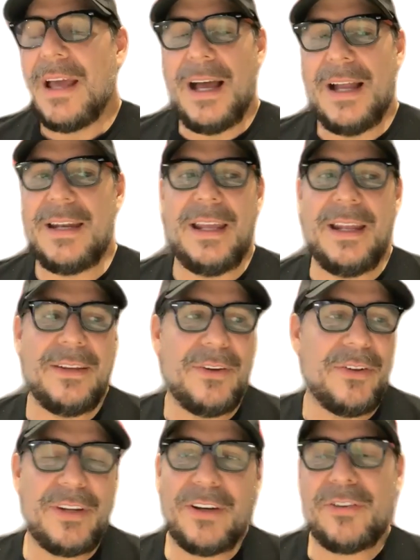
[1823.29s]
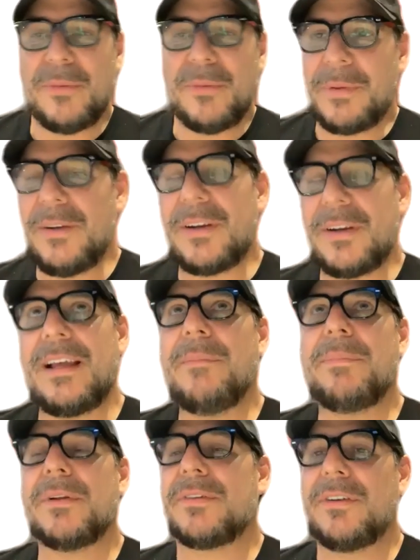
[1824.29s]
And then, there are some clear
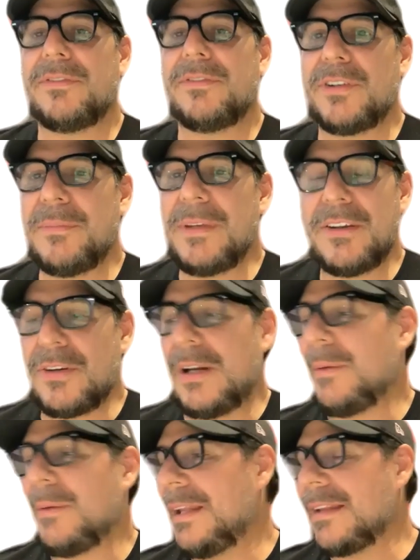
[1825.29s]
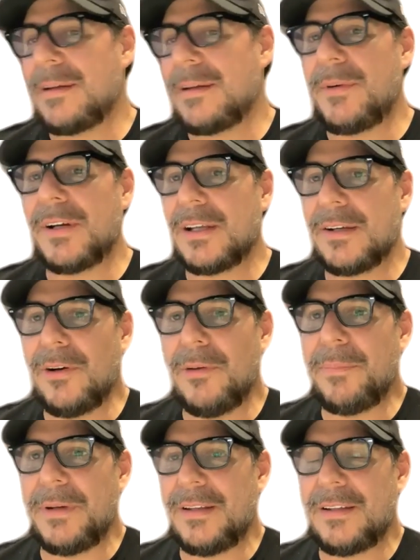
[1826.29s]
examples of some incredible Latin American
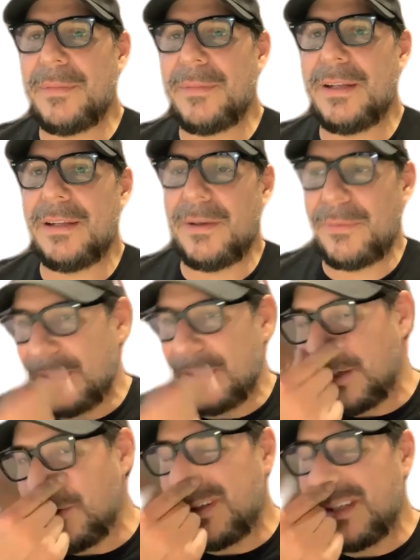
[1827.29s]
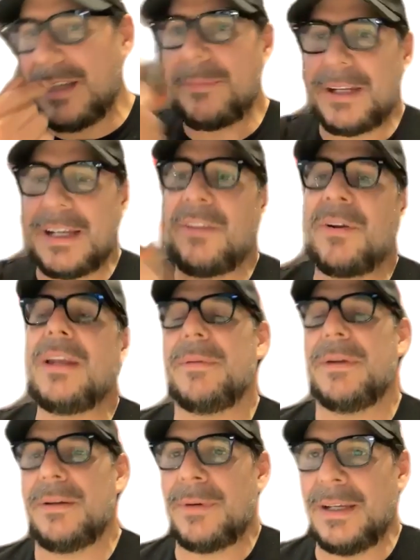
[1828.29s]
companies. I mean, then we started looking at Mercado
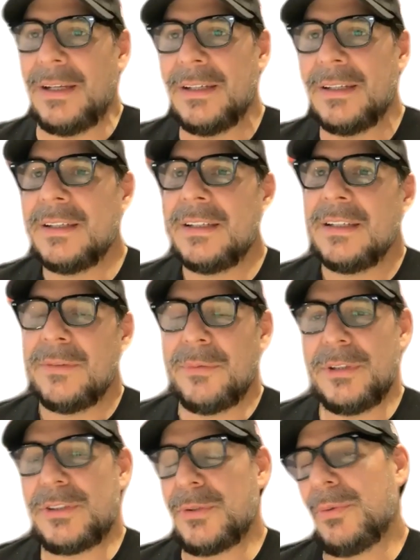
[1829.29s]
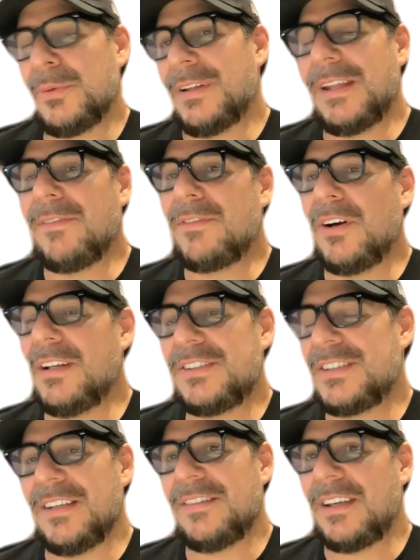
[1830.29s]
Libre, right? Which they've done is
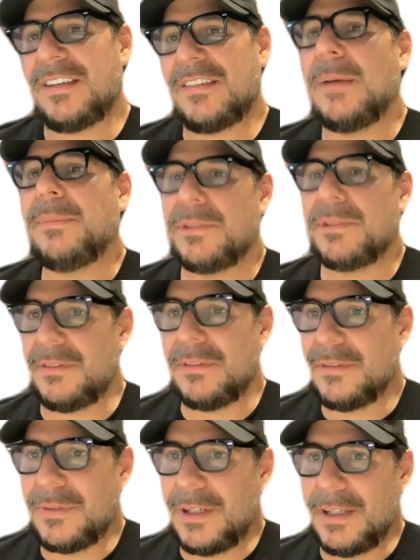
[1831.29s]
just exceptional, right?